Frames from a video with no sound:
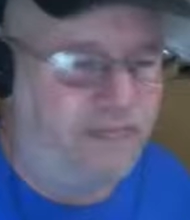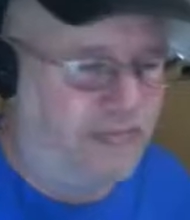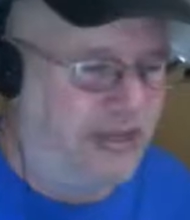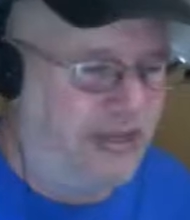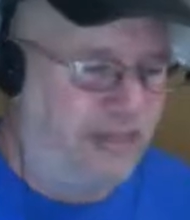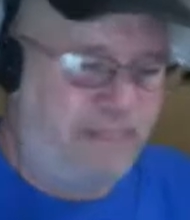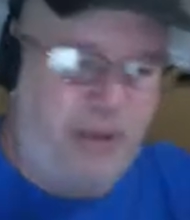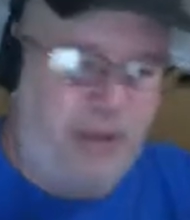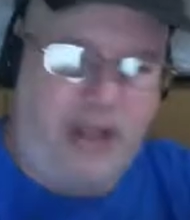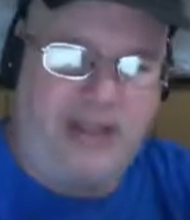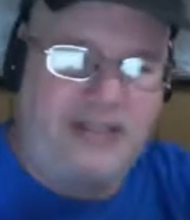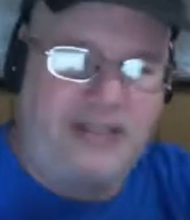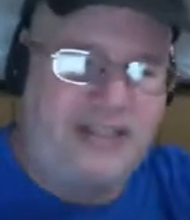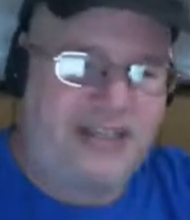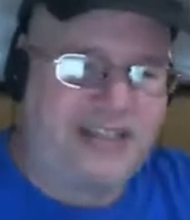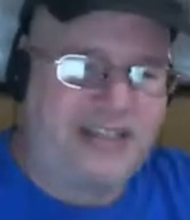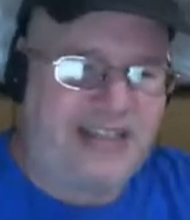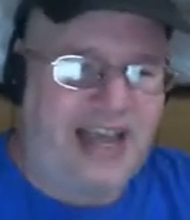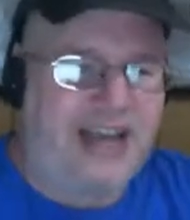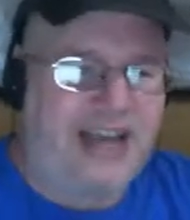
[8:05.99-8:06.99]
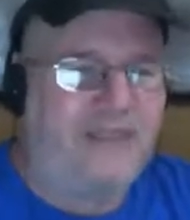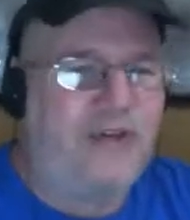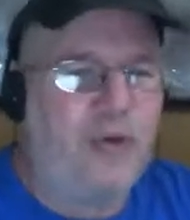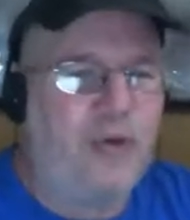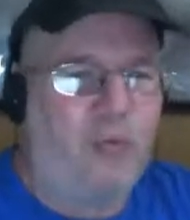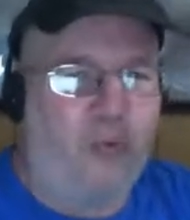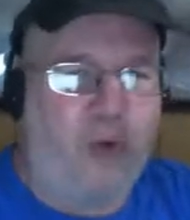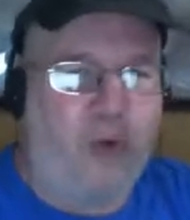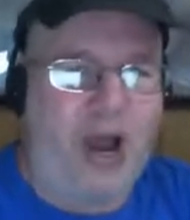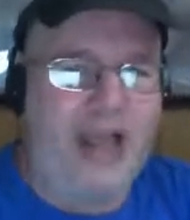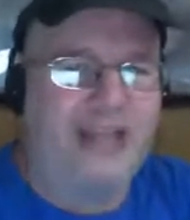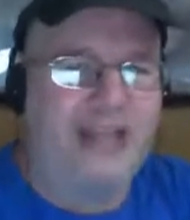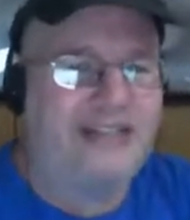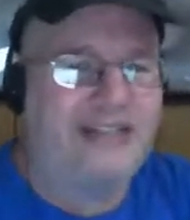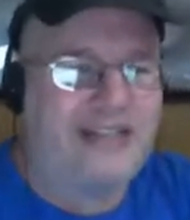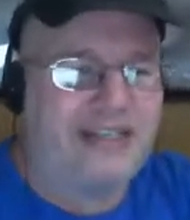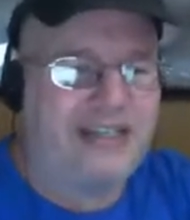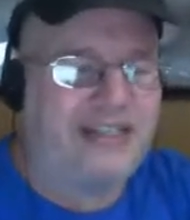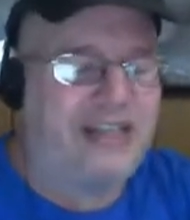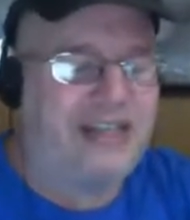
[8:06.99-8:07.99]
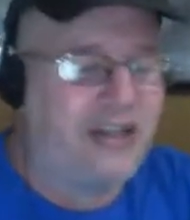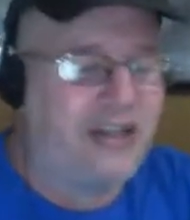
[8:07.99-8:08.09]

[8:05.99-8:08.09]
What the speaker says: Get politics out of it. Why is Disney